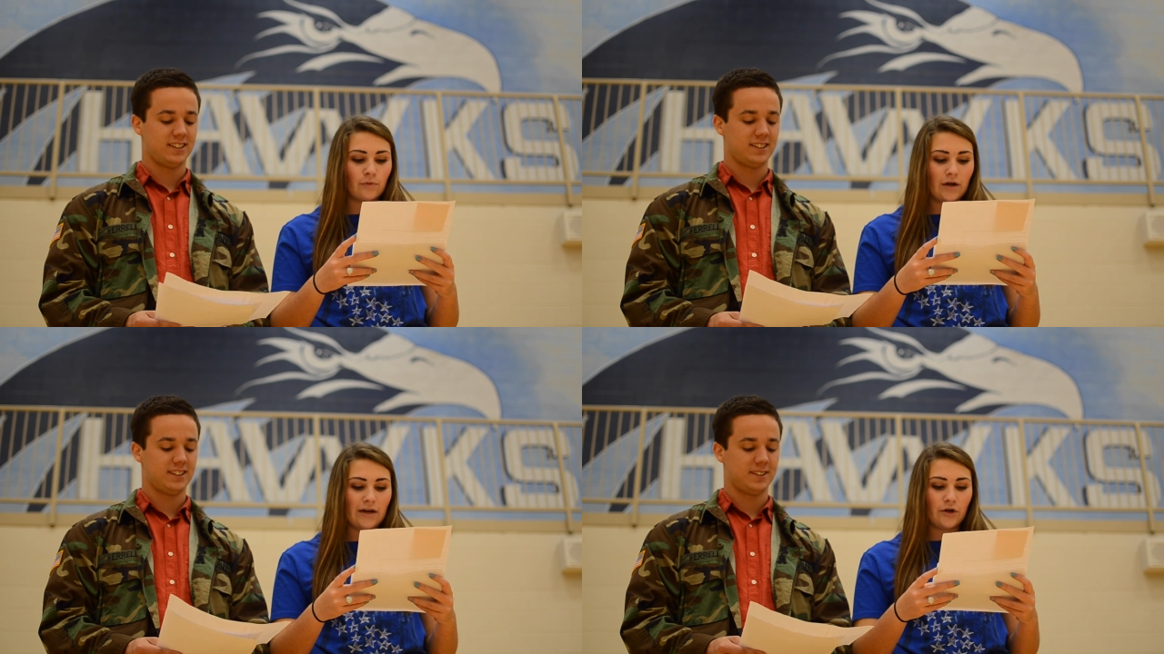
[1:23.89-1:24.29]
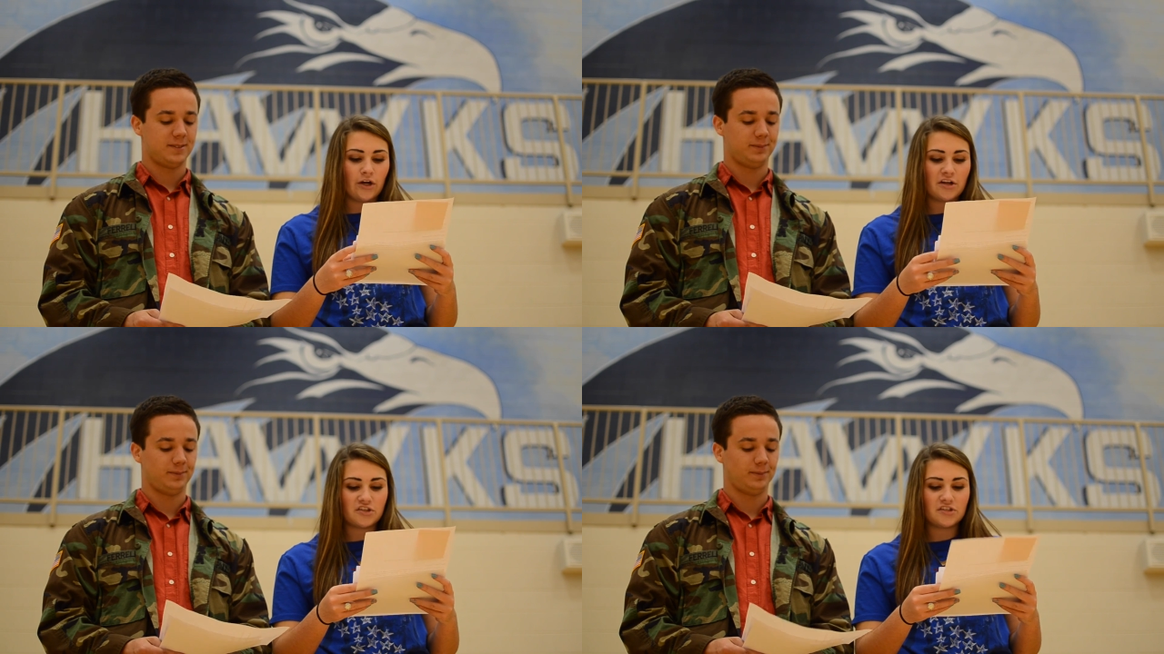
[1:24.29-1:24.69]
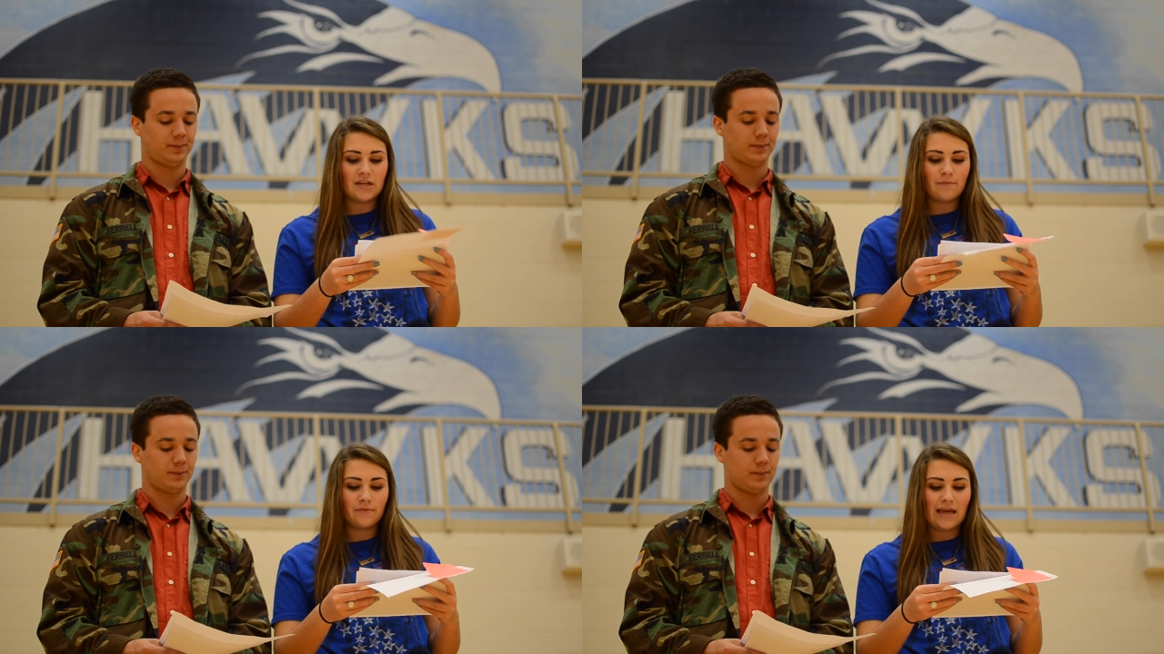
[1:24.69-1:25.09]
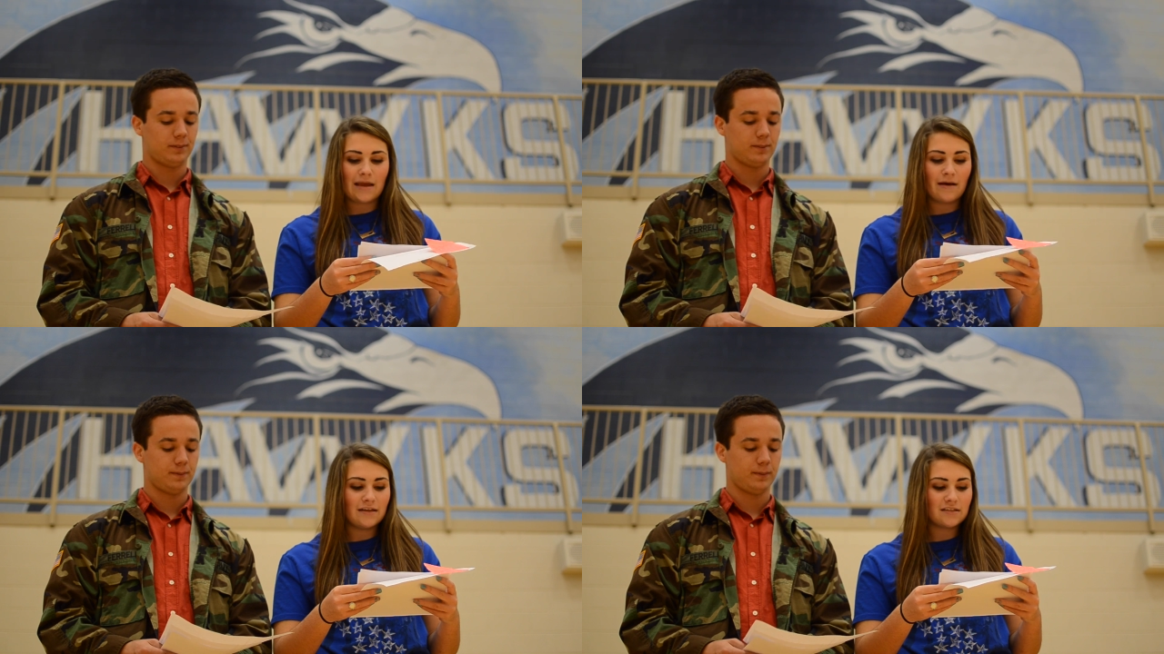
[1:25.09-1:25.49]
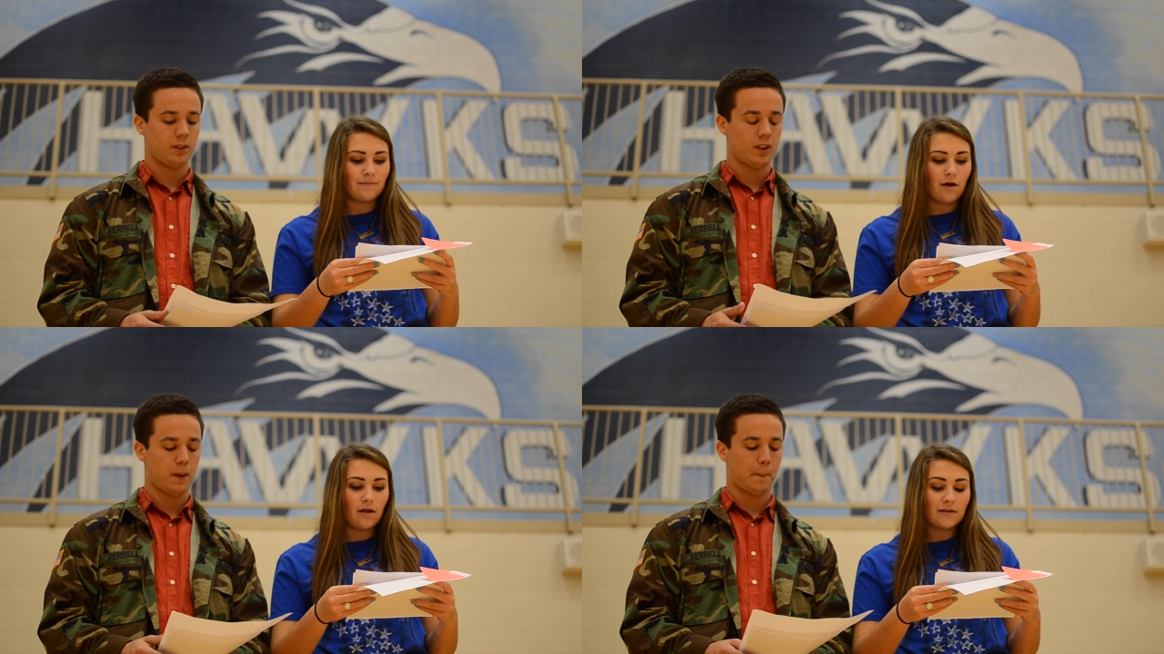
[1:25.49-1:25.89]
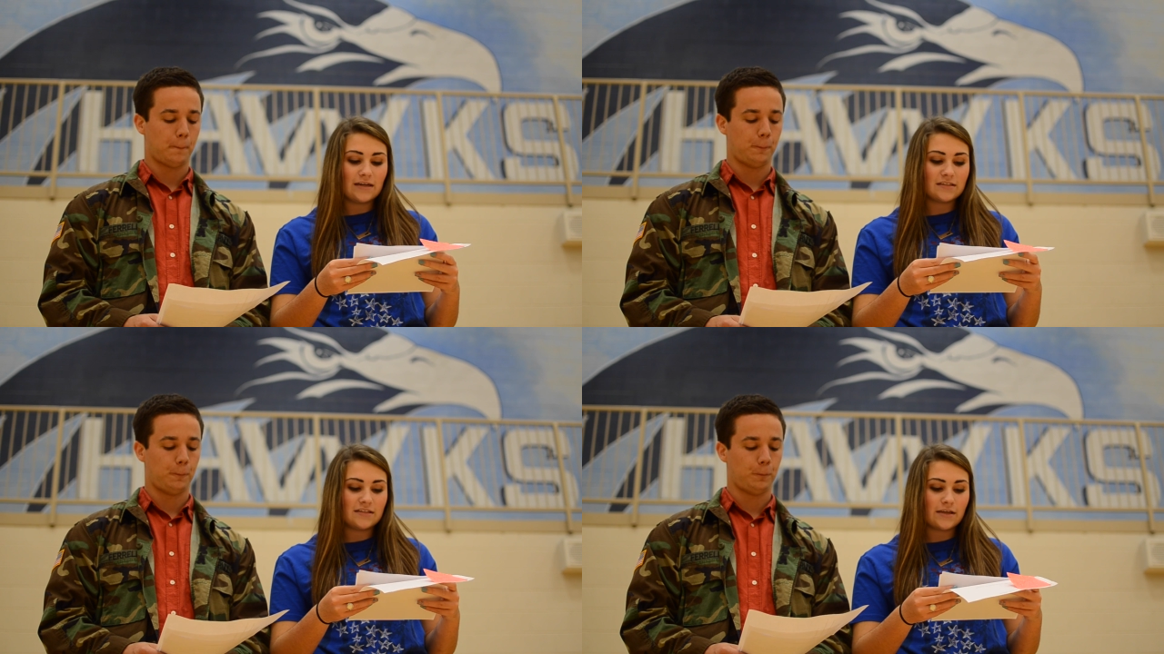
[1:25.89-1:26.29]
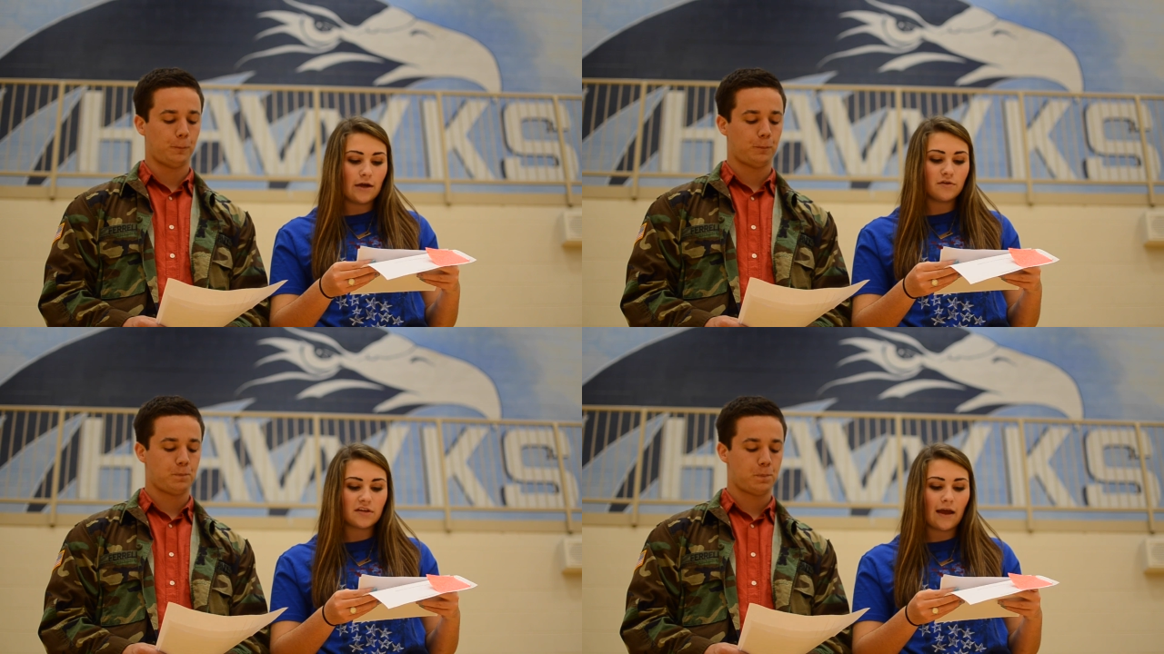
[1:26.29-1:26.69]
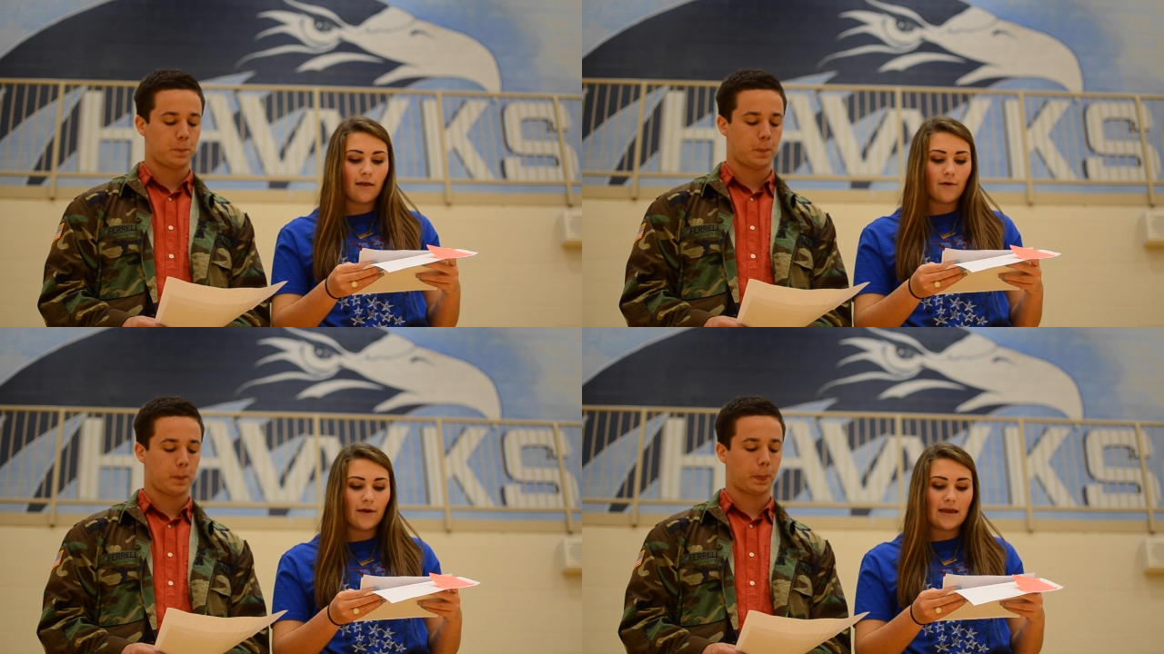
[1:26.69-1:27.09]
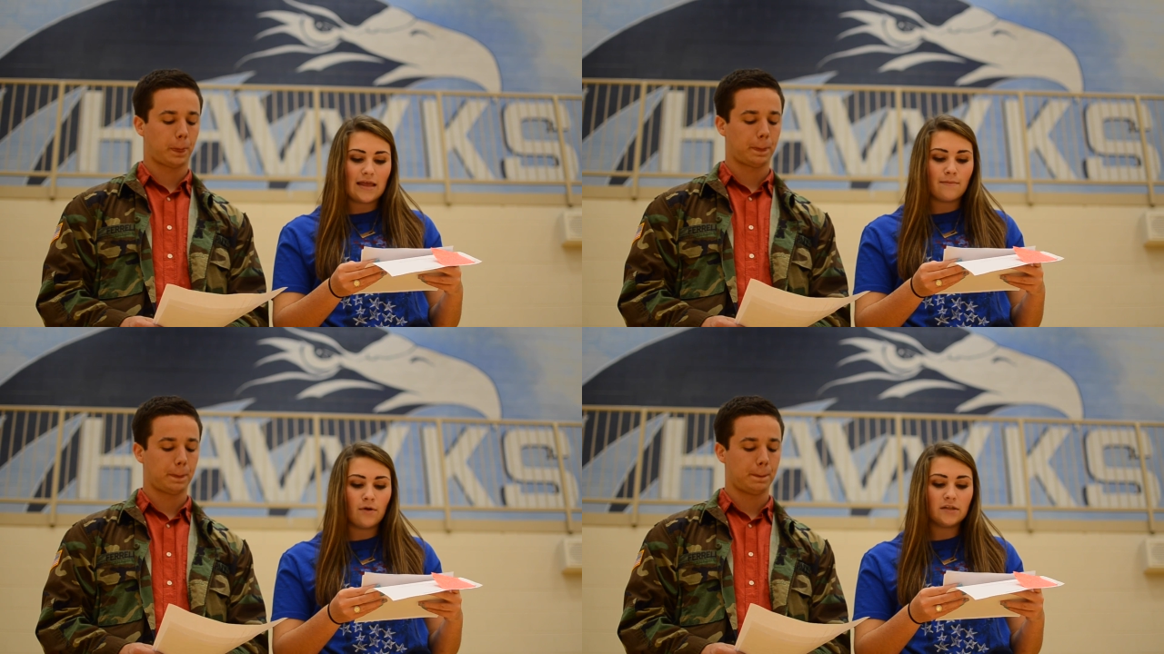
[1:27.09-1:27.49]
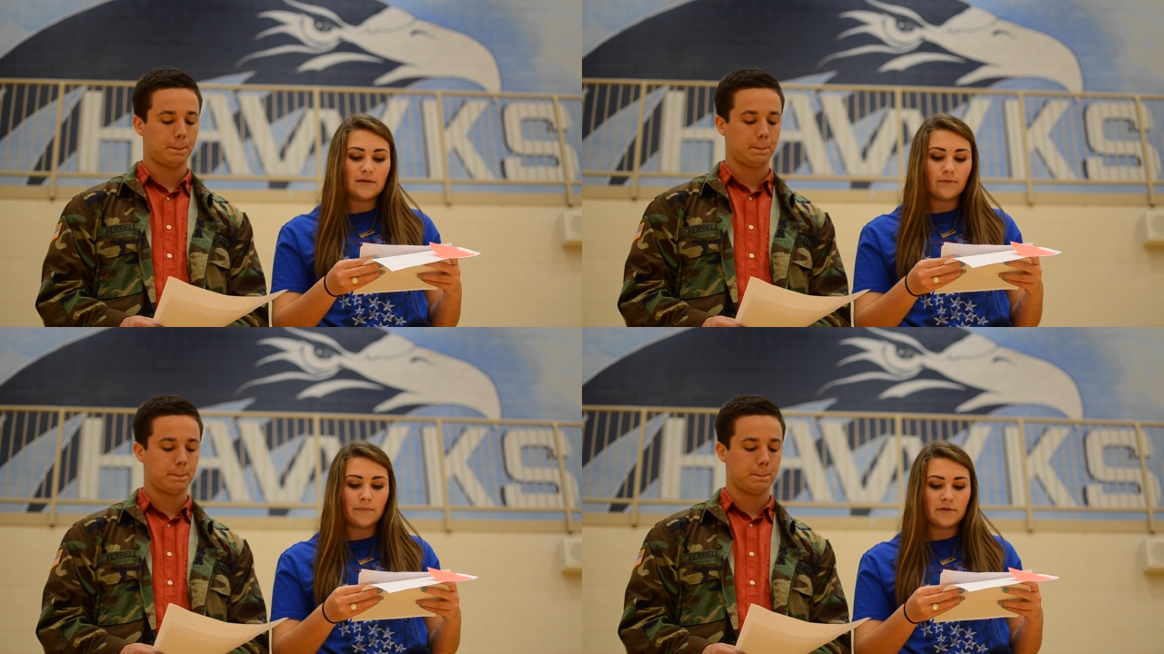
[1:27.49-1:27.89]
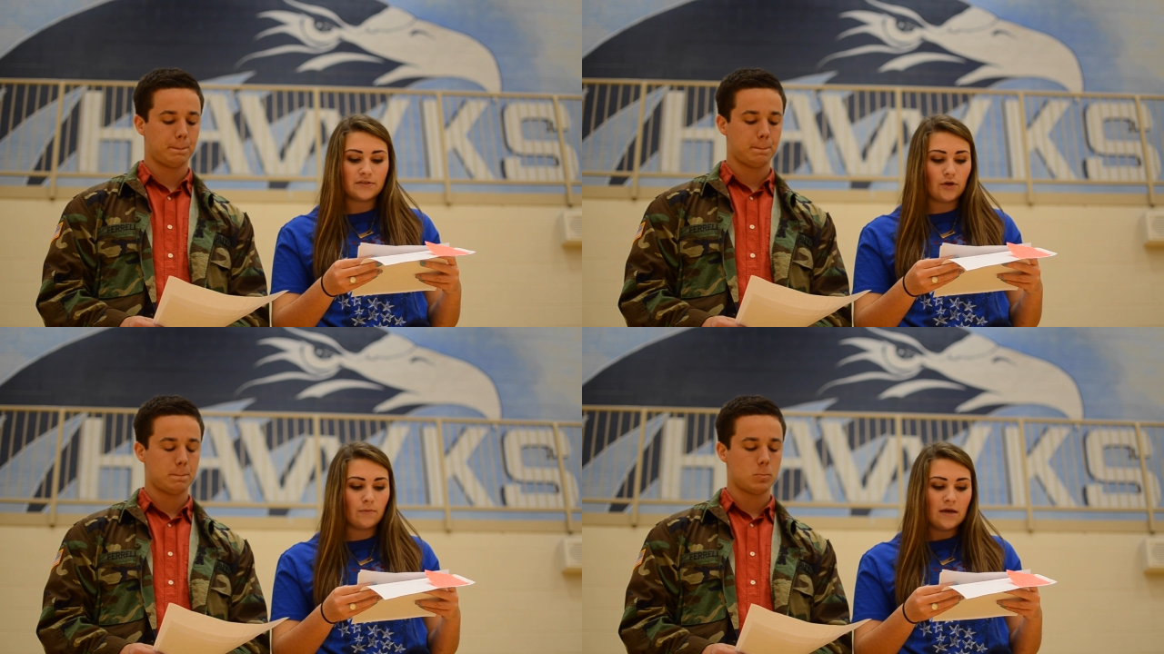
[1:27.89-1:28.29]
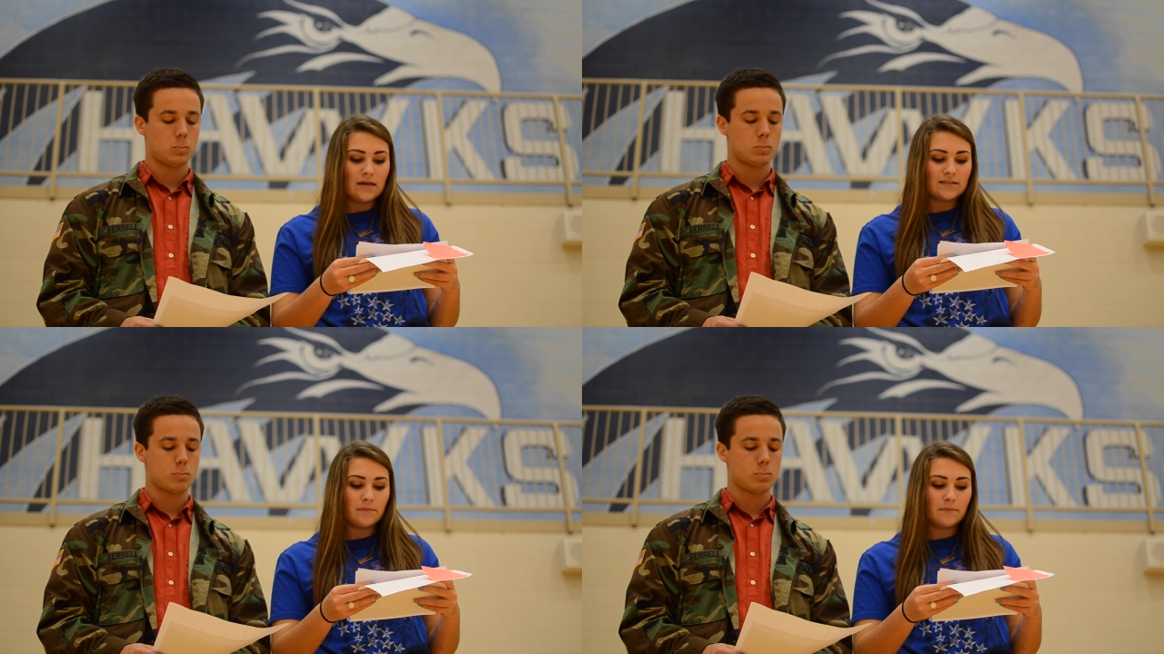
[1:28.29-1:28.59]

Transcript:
Speaker 1: sport and are interested in playing basketball need to see Coach Galloway in the multi-purpose room